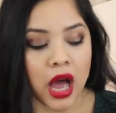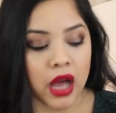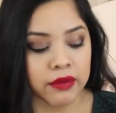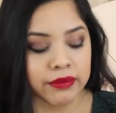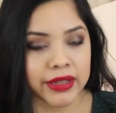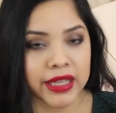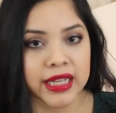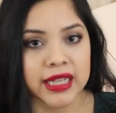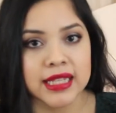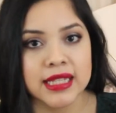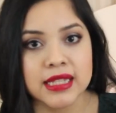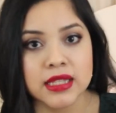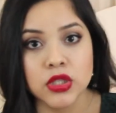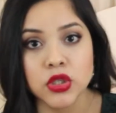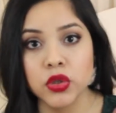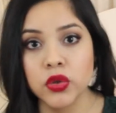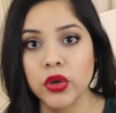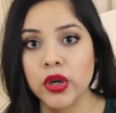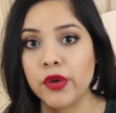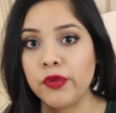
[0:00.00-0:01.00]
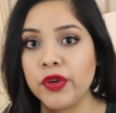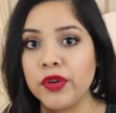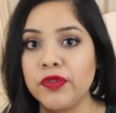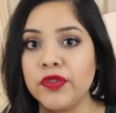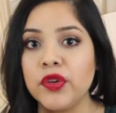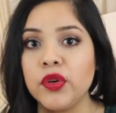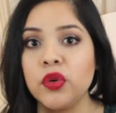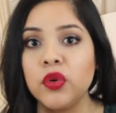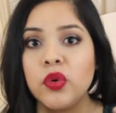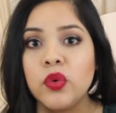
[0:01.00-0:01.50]
I'm gonna do a
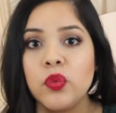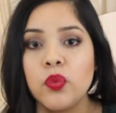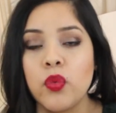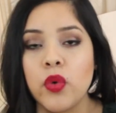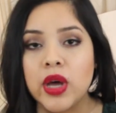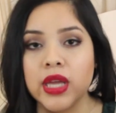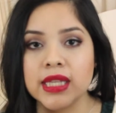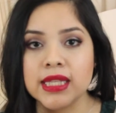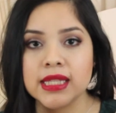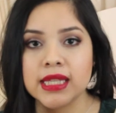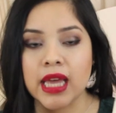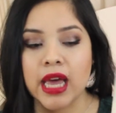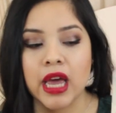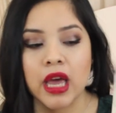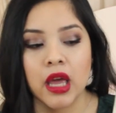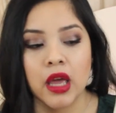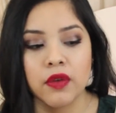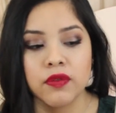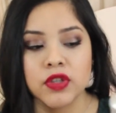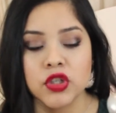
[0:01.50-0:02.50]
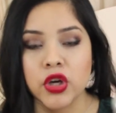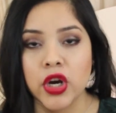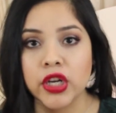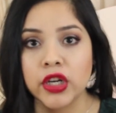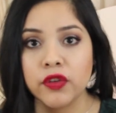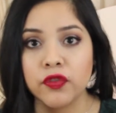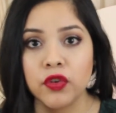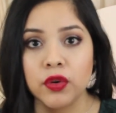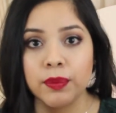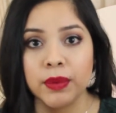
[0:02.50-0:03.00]
review once I've tried
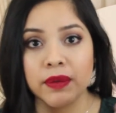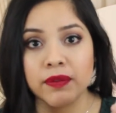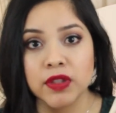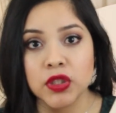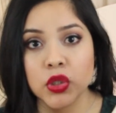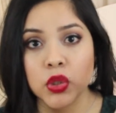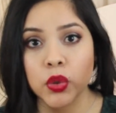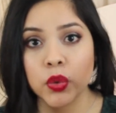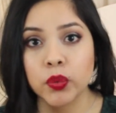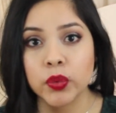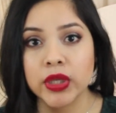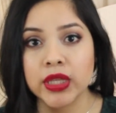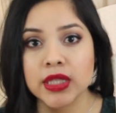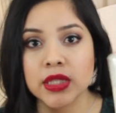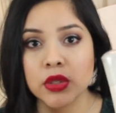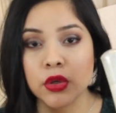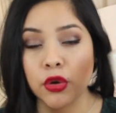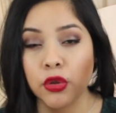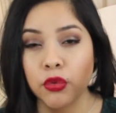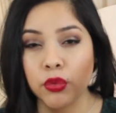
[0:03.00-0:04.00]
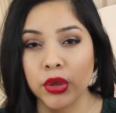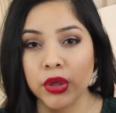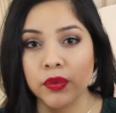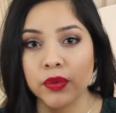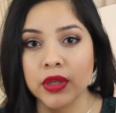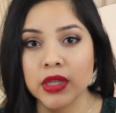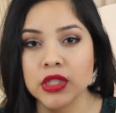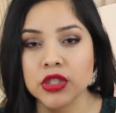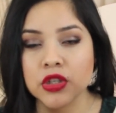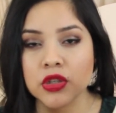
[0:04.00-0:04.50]
it for maybe two weeks or three
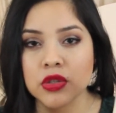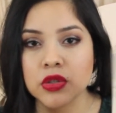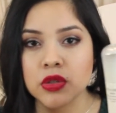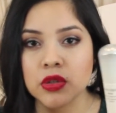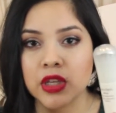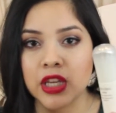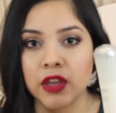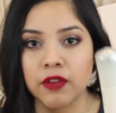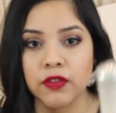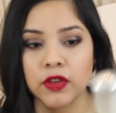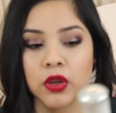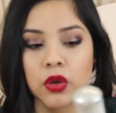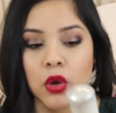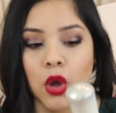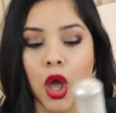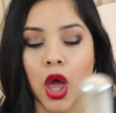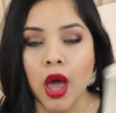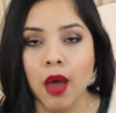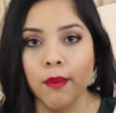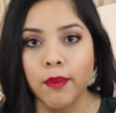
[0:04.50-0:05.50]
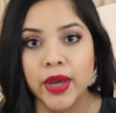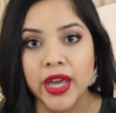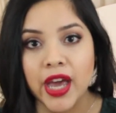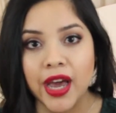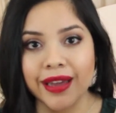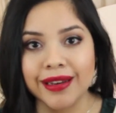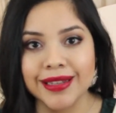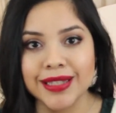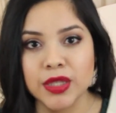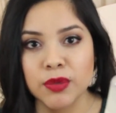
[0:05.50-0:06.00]
weeks just to give you my
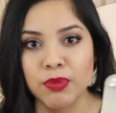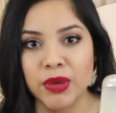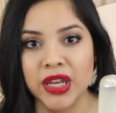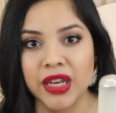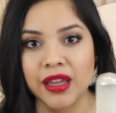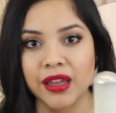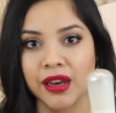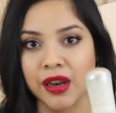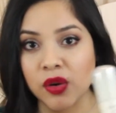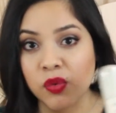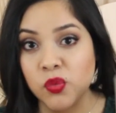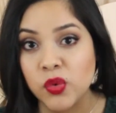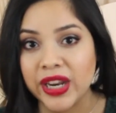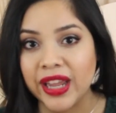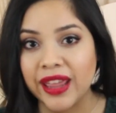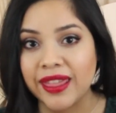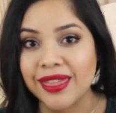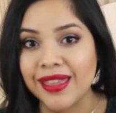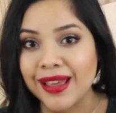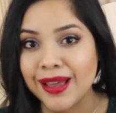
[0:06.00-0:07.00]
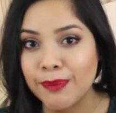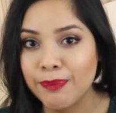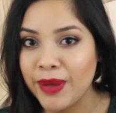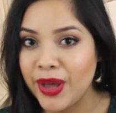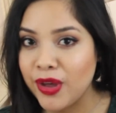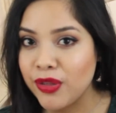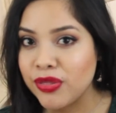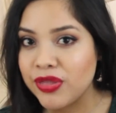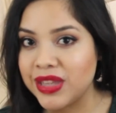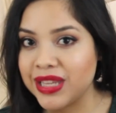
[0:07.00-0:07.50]
honest opinion on what I think
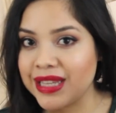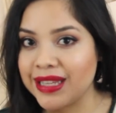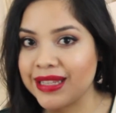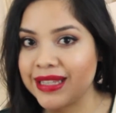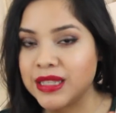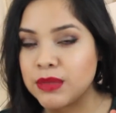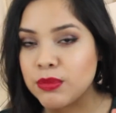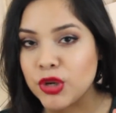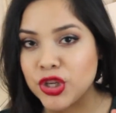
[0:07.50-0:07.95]
about this